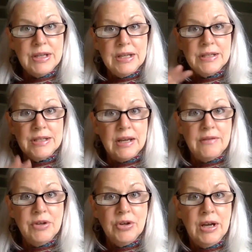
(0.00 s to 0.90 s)
the inside
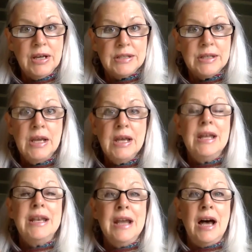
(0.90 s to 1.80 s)
of your guts,
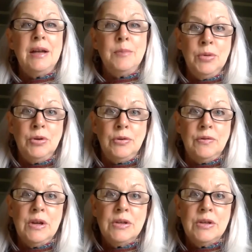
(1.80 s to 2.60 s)
not move.